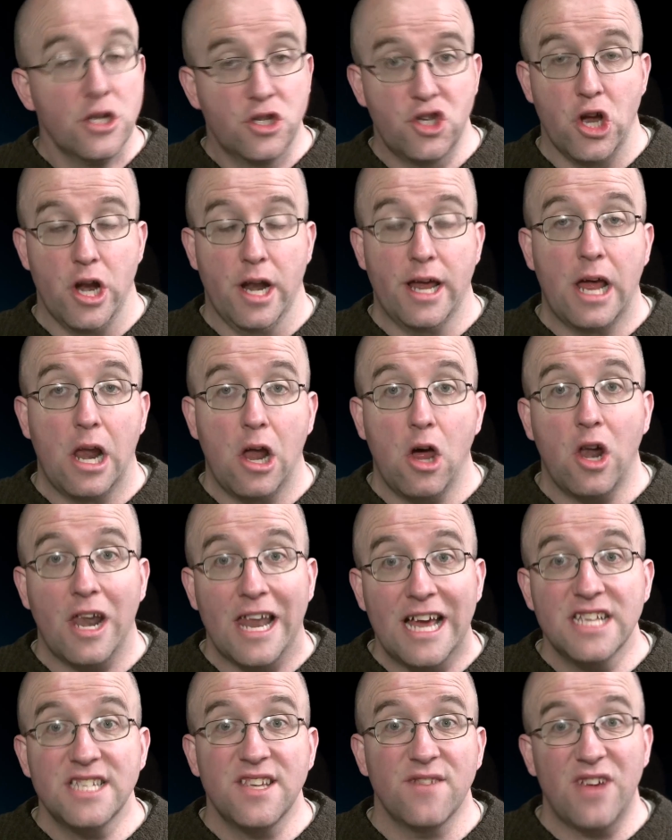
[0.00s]
Certainly a
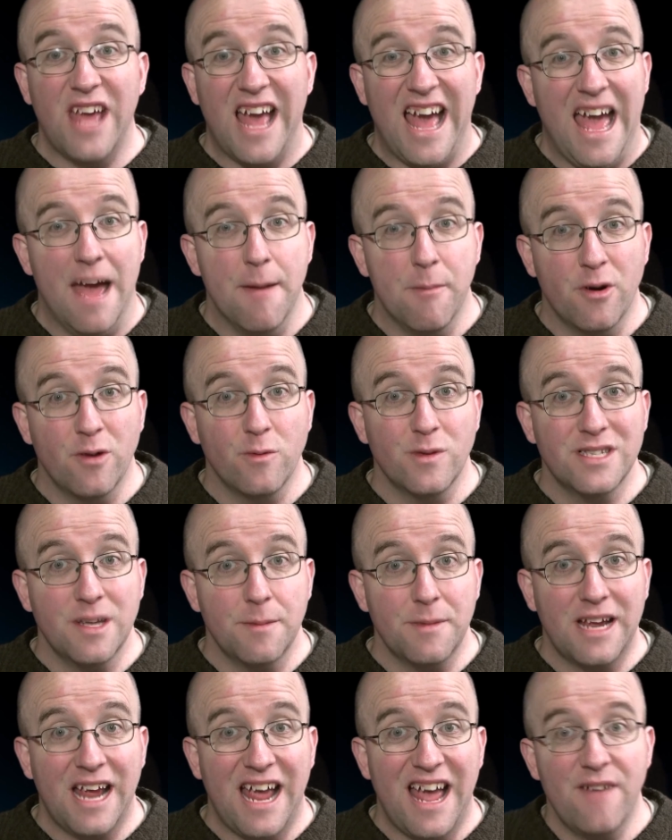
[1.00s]
lot less if you hammer it with
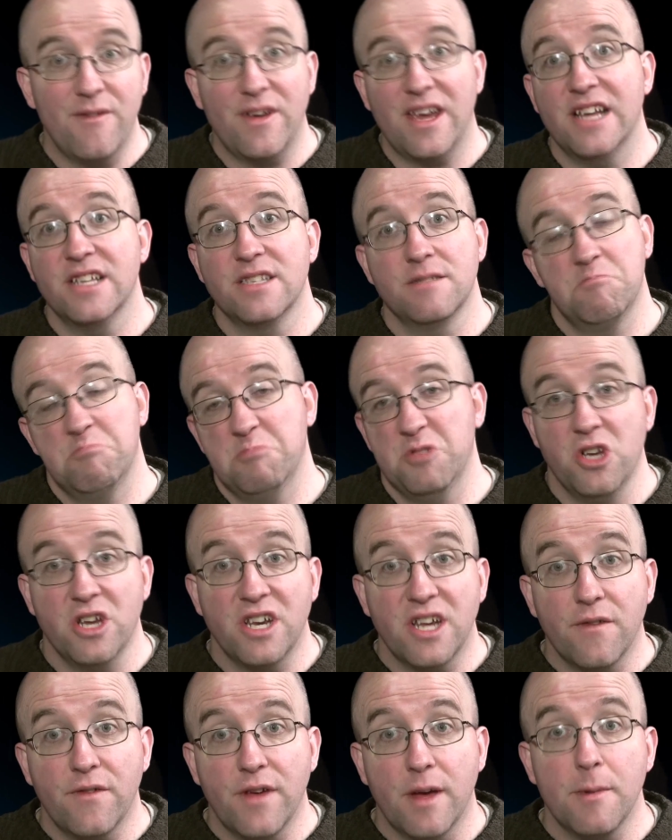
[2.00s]
something heavy, and
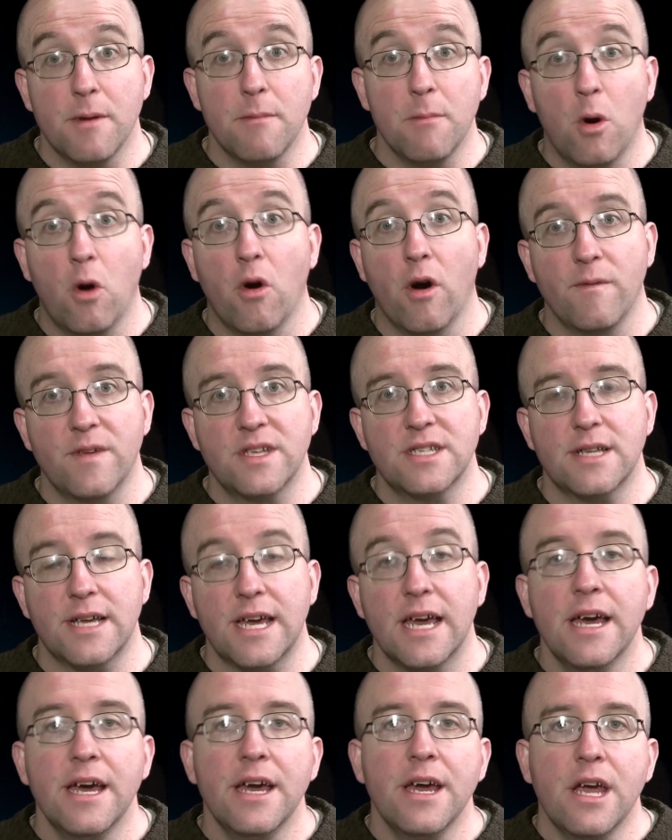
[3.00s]
certainly a fair bit more,
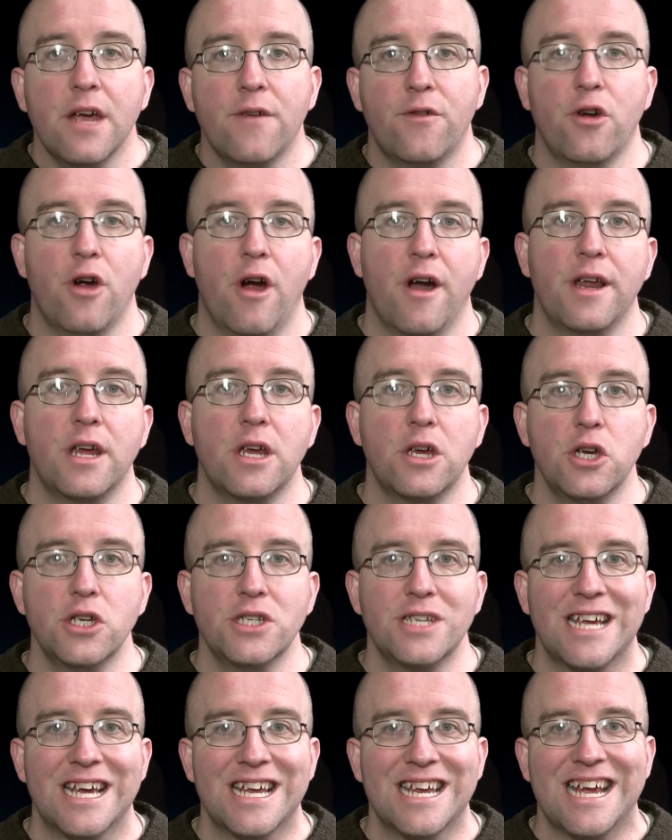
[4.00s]
obviously, if you're only
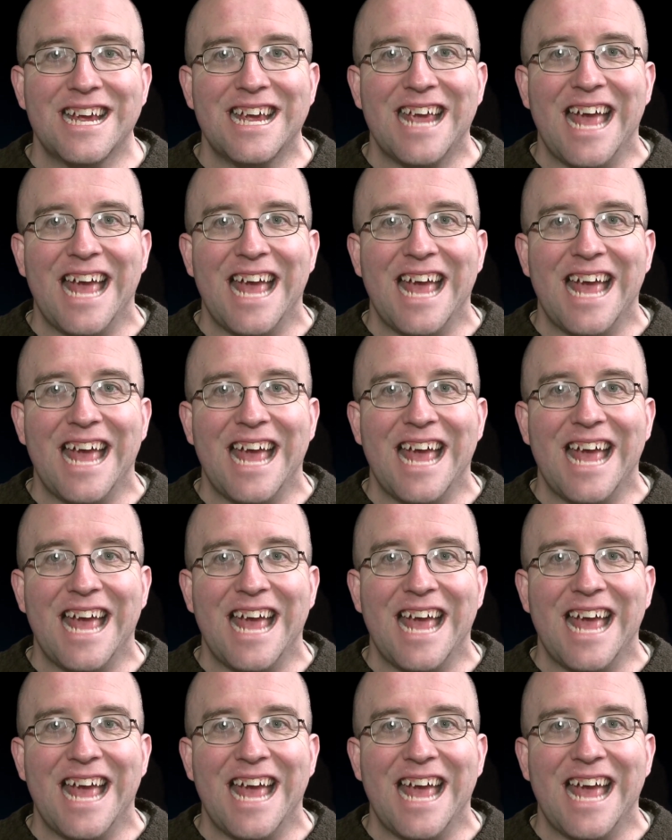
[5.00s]
using it